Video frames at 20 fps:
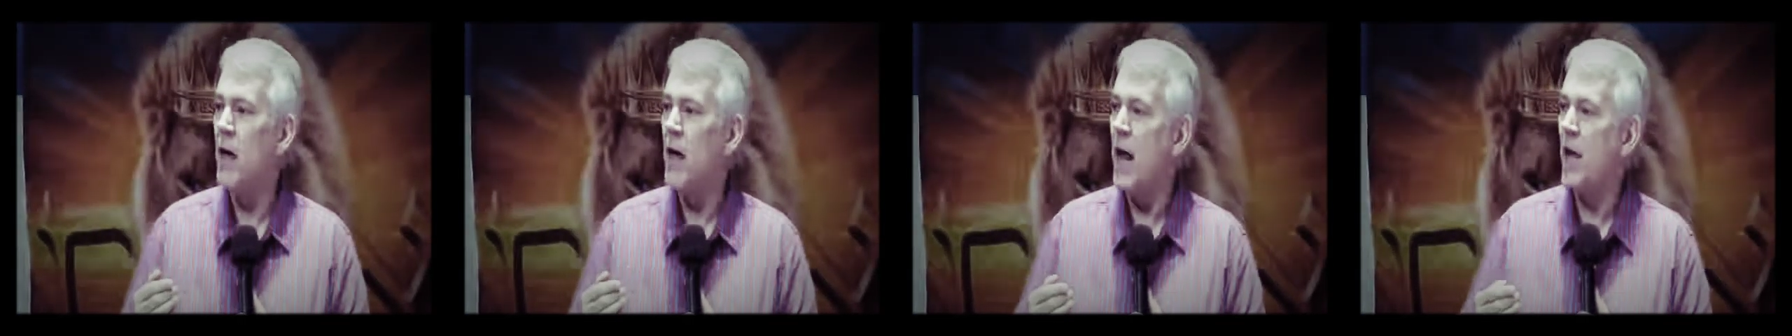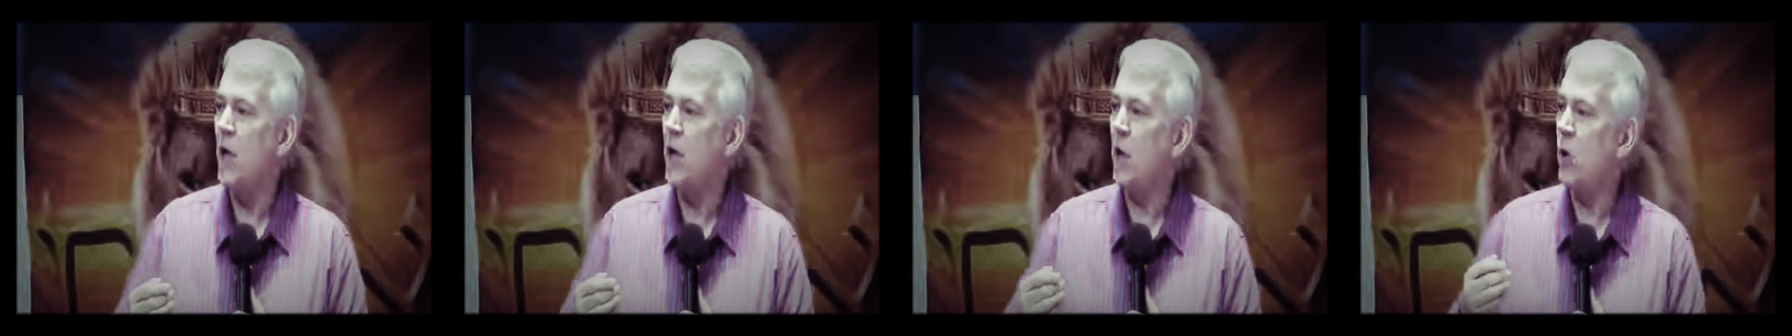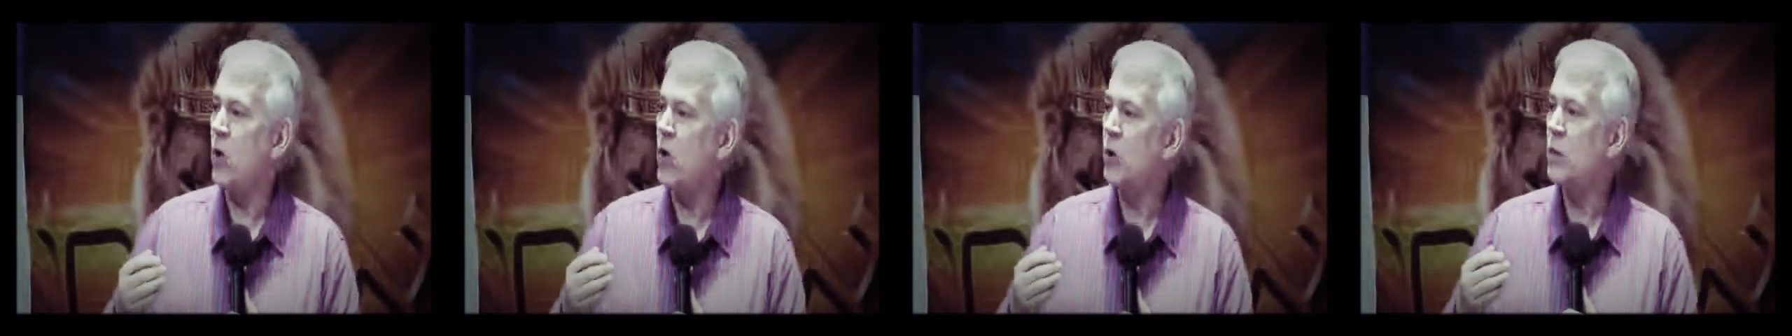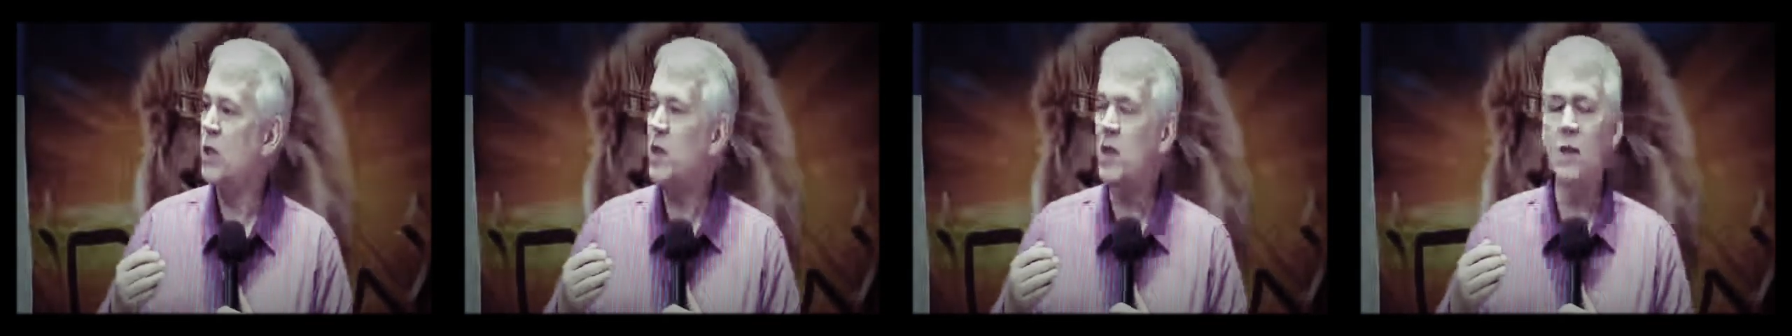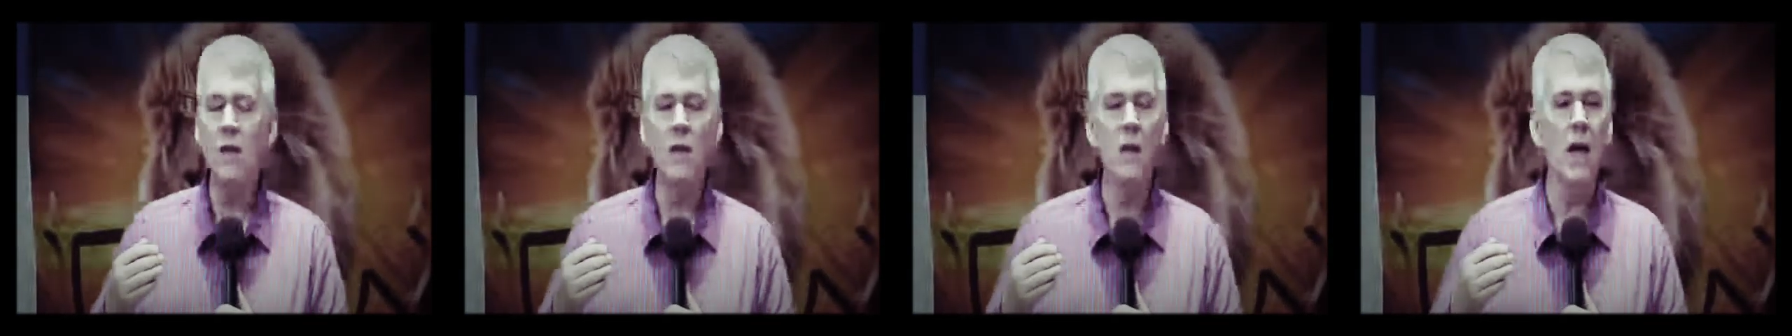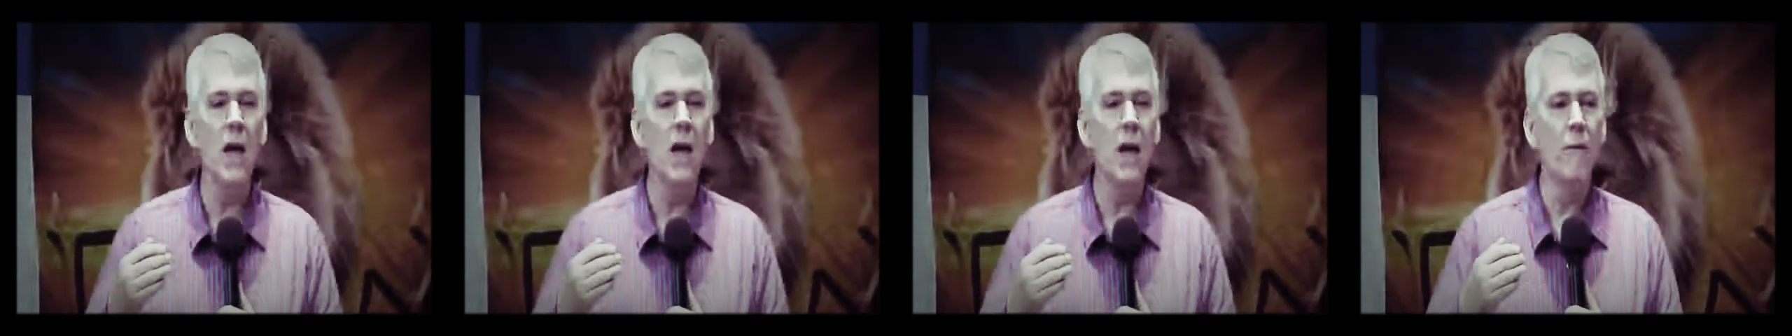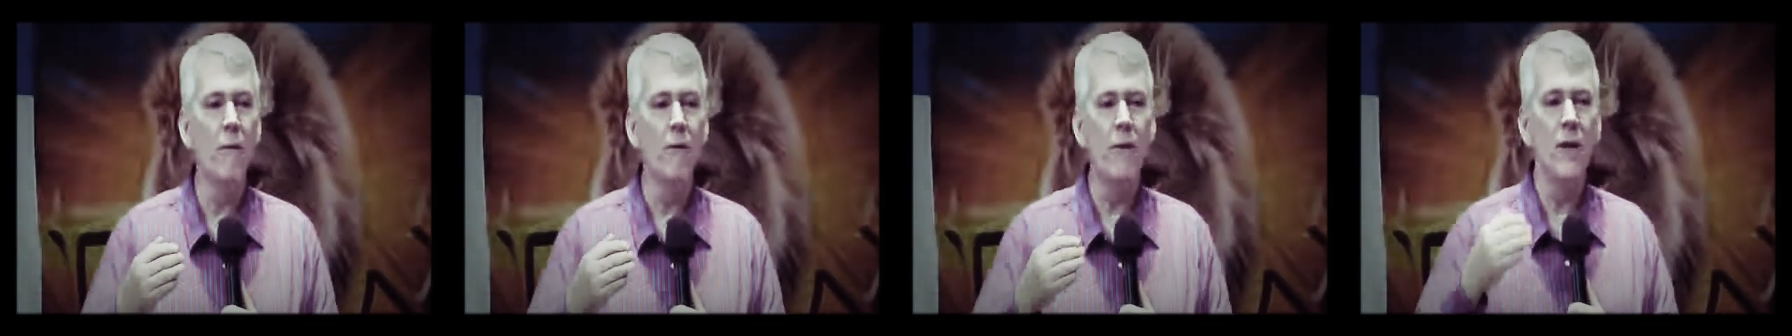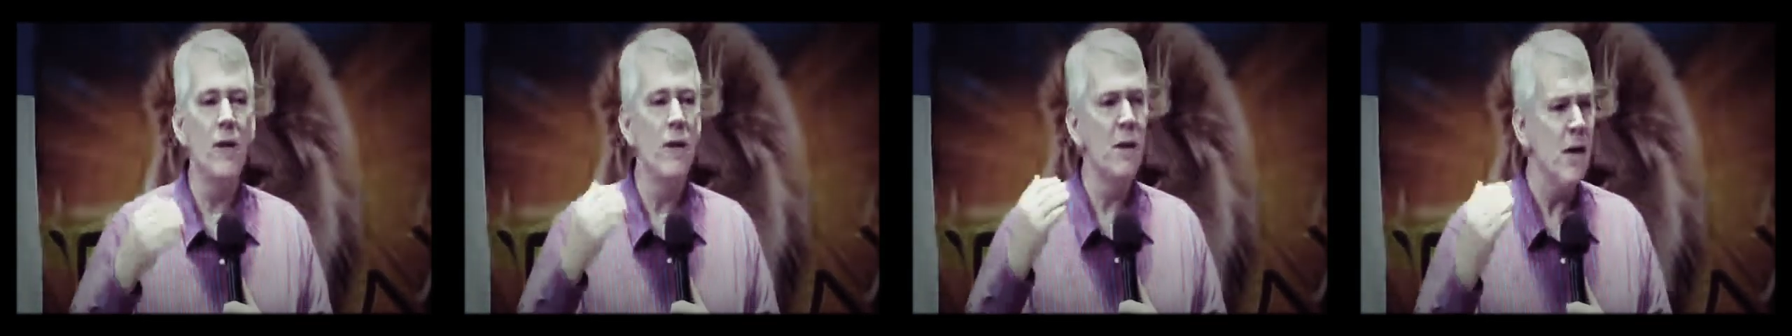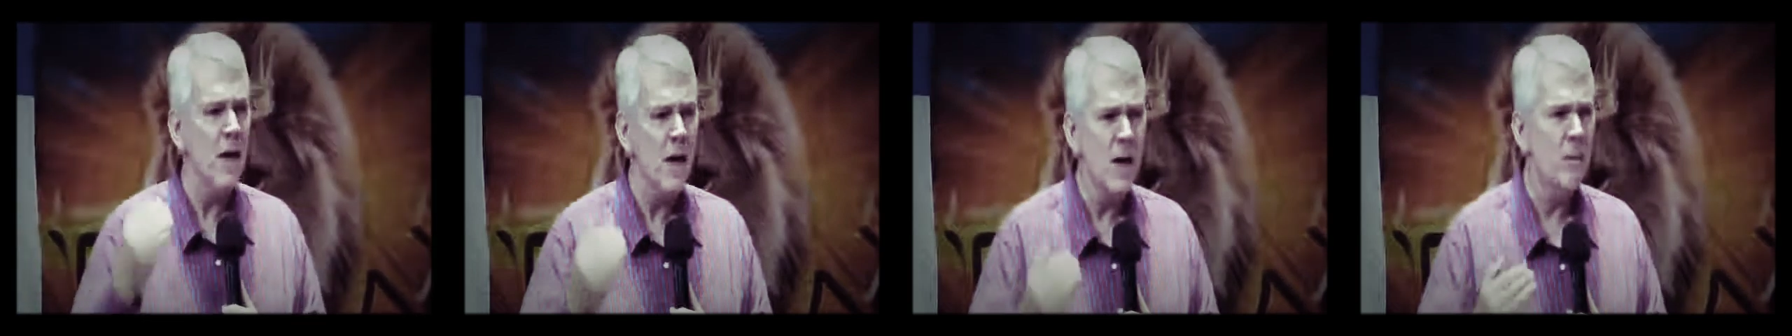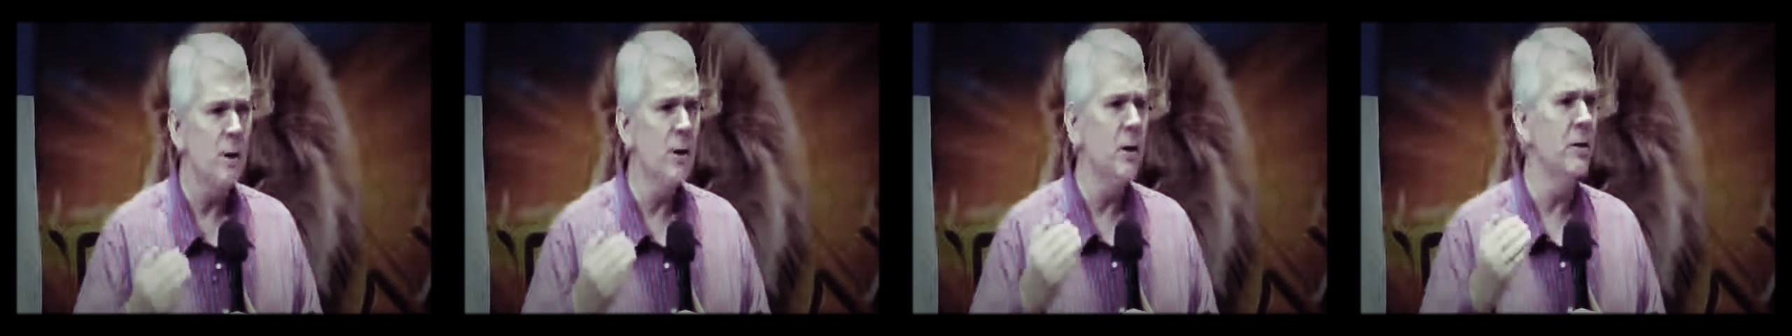And the Lord did
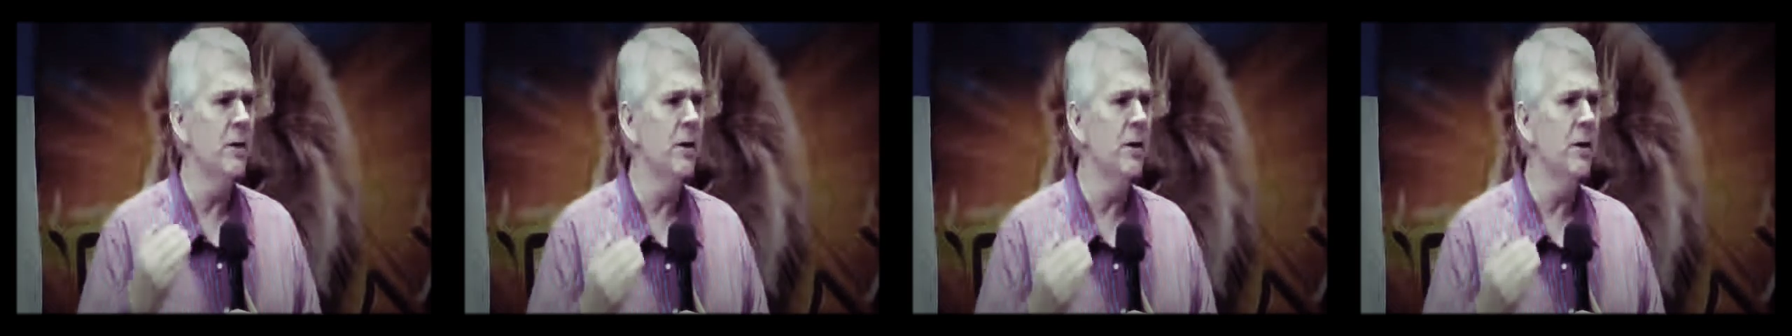phenomenal